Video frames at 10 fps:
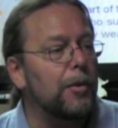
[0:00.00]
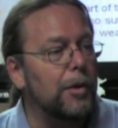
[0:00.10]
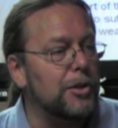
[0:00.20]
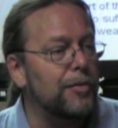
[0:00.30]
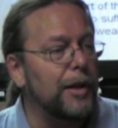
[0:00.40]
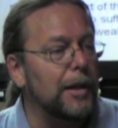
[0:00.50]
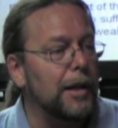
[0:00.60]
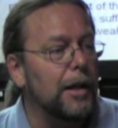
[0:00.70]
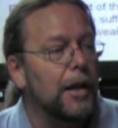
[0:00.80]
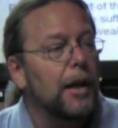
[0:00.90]
and that rush
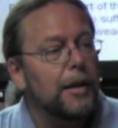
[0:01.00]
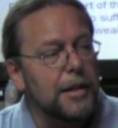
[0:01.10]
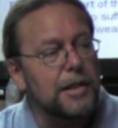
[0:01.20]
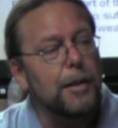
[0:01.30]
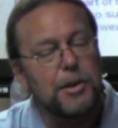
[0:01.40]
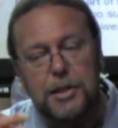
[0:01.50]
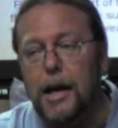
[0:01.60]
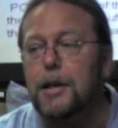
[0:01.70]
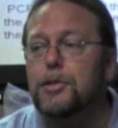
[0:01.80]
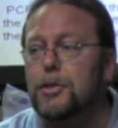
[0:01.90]
feeling. This limits
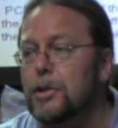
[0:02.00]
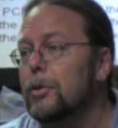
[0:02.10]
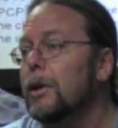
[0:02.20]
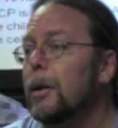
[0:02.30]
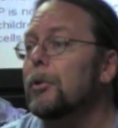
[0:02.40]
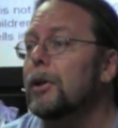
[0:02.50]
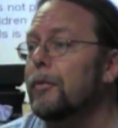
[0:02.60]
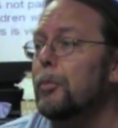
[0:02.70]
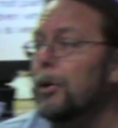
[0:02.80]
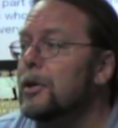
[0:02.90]
oxygen to a number of
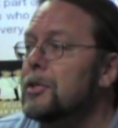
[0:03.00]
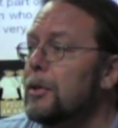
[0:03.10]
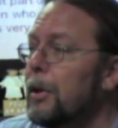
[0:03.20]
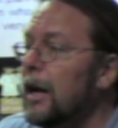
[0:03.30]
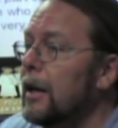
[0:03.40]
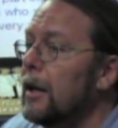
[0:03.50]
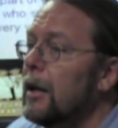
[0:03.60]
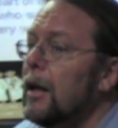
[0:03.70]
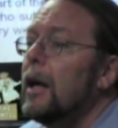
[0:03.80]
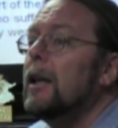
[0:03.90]
different parts of the body.
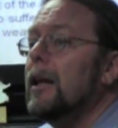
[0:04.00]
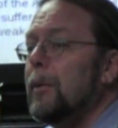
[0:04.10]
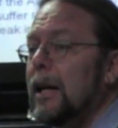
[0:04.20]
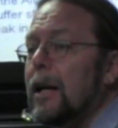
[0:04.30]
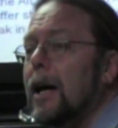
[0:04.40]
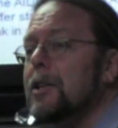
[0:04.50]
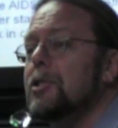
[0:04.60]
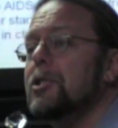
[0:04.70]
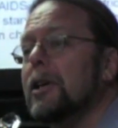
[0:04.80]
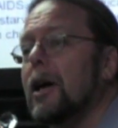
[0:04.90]
Limiting
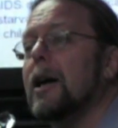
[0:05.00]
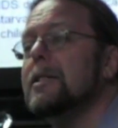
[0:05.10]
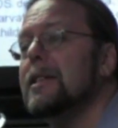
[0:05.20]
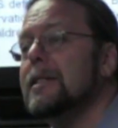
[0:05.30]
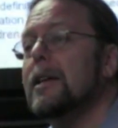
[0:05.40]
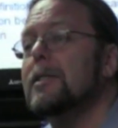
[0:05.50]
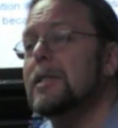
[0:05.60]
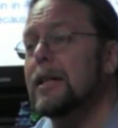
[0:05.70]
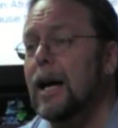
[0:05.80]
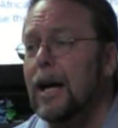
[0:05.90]
oxygen caused the
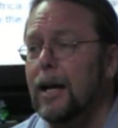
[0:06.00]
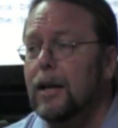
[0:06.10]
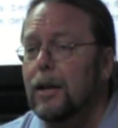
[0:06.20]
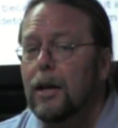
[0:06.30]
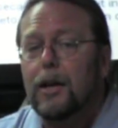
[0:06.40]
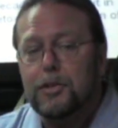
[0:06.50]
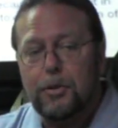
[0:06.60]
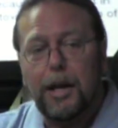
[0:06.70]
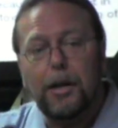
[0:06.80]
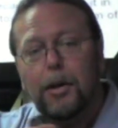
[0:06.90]
cells to die.
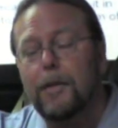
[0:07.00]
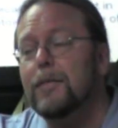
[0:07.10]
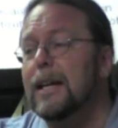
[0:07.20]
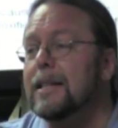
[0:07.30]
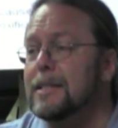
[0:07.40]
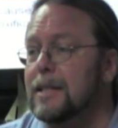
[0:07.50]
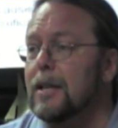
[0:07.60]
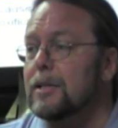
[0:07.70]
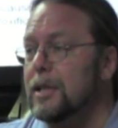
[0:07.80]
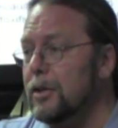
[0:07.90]
So now you have dead
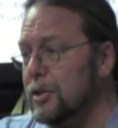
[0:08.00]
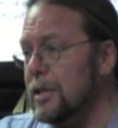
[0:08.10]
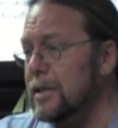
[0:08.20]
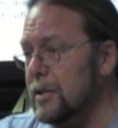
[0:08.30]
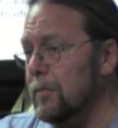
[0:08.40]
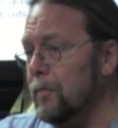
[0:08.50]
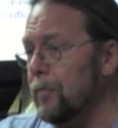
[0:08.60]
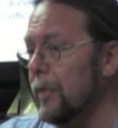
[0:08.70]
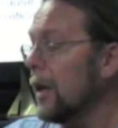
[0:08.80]
cells in your system.